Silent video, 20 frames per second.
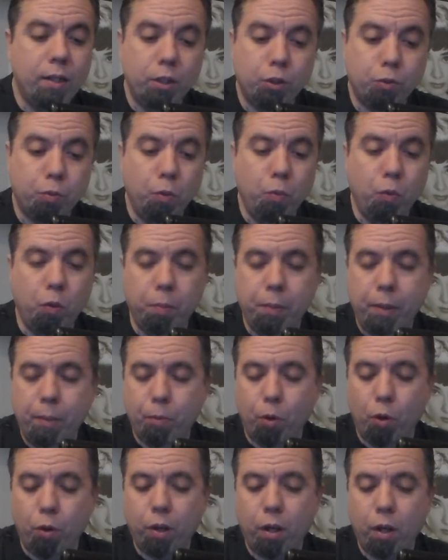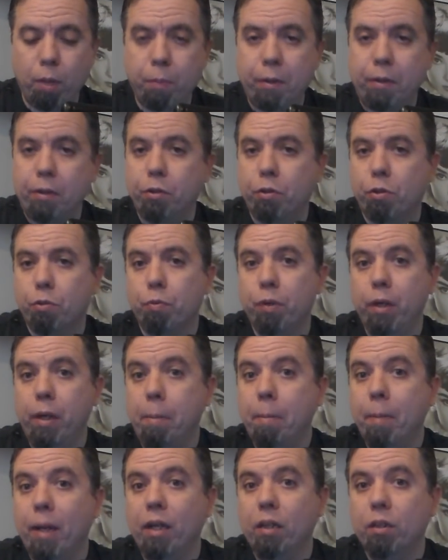This one will be broken up into
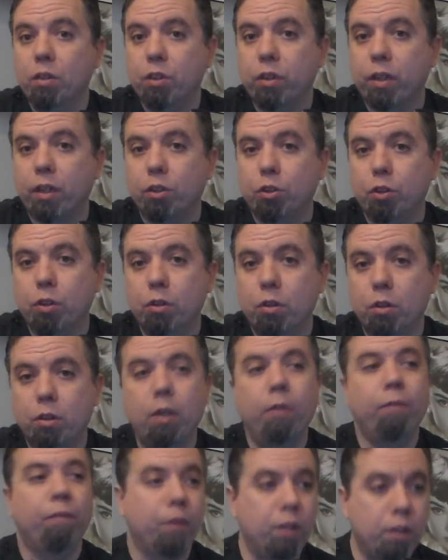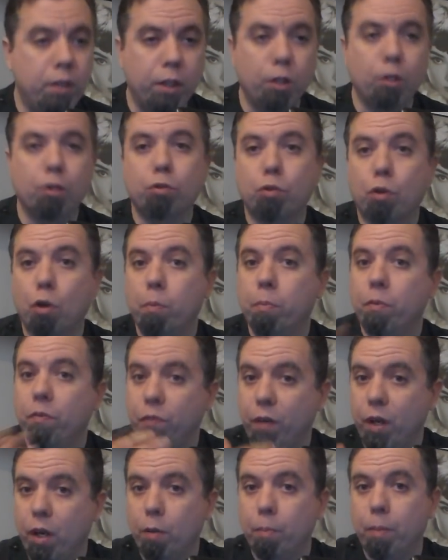three main sections: the Terrordrome, the
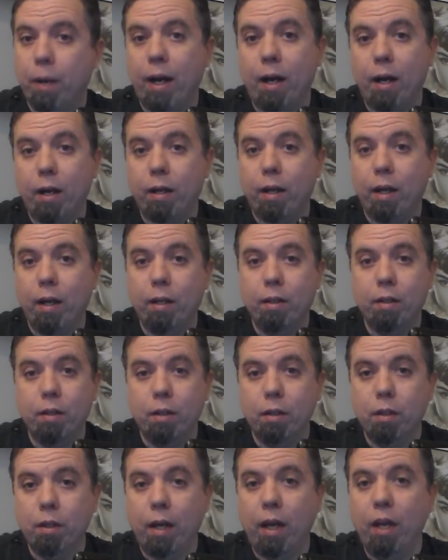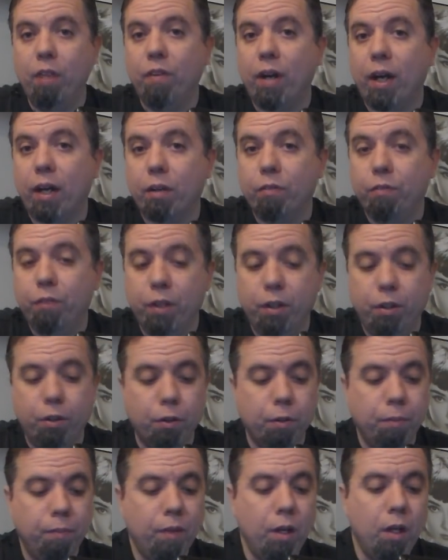Firebat, and the AVAC
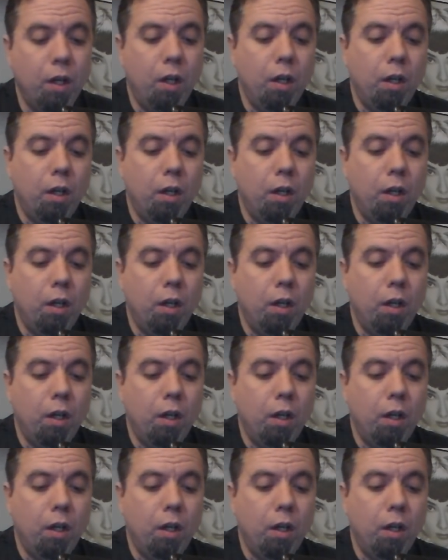figure.